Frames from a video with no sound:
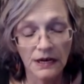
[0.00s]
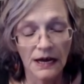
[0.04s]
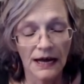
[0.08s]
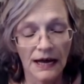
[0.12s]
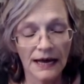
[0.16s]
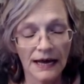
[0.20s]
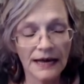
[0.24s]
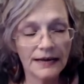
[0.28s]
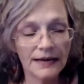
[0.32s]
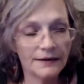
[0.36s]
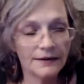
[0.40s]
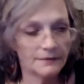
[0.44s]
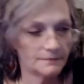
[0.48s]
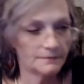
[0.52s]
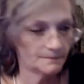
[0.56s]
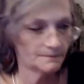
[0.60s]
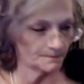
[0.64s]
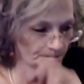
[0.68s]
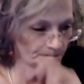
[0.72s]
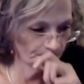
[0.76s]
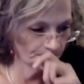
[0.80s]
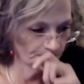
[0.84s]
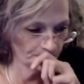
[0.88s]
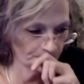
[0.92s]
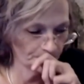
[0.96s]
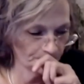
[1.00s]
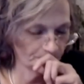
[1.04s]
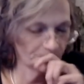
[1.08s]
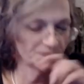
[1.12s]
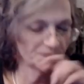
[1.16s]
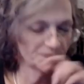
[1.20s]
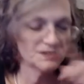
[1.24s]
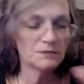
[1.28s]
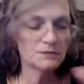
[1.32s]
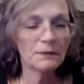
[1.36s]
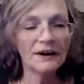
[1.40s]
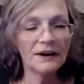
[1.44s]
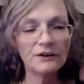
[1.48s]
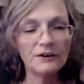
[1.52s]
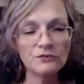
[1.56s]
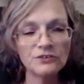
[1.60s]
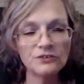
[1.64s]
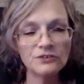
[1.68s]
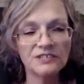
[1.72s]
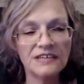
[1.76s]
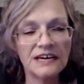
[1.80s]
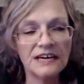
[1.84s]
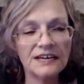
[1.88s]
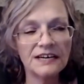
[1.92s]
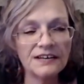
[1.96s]
And it's my
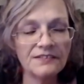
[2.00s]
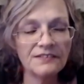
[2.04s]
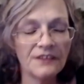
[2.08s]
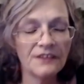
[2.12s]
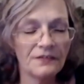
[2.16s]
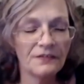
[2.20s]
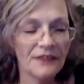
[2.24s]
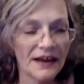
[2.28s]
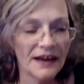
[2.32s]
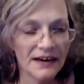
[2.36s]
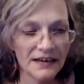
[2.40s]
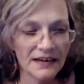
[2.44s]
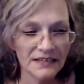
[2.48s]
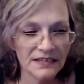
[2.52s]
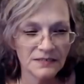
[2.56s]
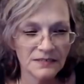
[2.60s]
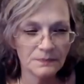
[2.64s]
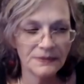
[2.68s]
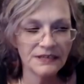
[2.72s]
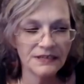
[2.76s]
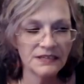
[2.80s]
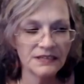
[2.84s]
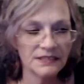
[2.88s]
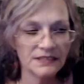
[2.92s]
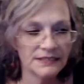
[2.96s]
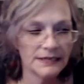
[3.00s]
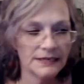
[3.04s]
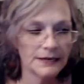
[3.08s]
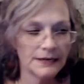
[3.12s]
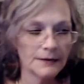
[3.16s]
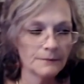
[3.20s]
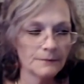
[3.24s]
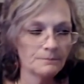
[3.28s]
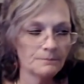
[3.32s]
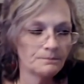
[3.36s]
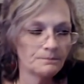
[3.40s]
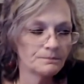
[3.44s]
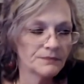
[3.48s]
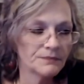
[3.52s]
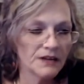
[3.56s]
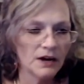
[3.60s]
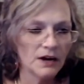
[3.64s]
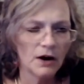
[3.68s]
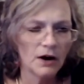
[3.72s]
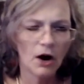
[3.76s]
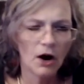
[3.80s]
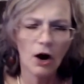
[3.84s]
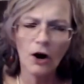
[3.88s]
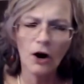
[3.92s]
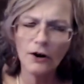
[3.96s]
understanding that that has been, um,
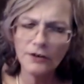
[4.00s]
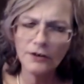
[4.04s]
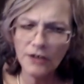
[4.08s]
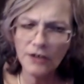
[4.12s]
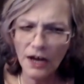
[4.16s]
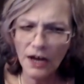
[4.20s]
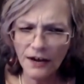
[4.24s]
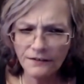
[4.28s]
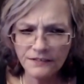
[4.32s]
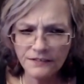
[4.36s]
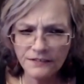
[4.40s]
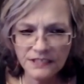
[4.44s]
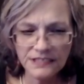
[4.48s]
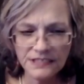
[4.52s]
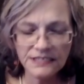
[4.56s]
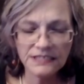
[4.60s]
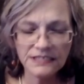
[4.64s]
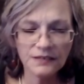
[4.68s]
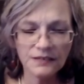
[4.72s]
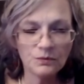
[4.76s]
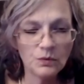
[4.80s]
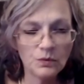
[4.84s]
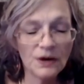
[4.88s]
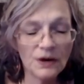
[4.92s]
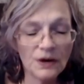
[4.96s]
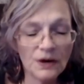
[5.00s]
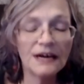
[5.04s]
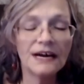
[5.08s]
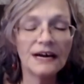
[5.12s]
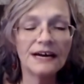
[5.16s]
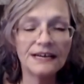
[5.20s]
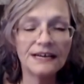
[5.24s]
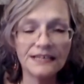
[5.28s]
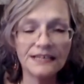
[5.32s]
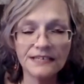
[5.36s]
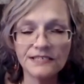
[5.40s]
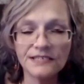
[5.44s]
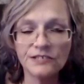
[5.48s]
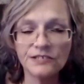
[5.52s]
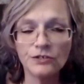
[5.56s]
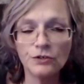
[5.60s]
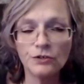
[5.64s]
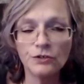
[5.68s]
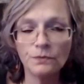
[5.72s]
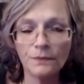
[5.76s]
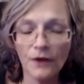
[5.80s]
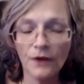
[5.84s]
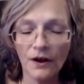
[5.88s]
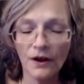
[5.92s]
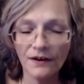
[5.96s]
archived in some way. And his new
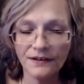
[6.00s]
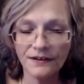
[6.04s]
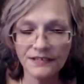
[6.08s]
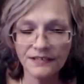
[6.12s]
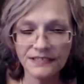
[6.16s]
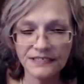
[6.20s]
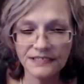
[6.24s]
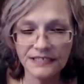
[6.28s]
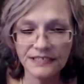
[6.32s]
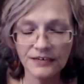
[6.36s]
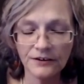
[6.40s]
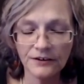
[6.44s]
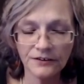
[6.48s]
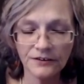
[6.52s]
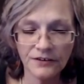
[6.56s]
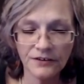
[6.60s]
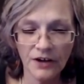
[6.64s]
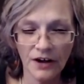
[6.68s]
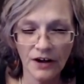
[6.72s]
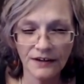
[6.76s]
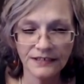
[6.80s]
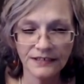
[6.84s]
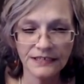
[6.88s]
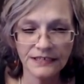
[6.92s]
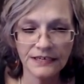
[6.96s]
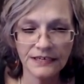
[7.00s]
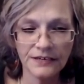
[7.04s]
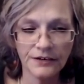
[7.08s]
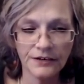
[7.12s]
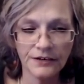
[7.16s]
blog is Terran Cognito.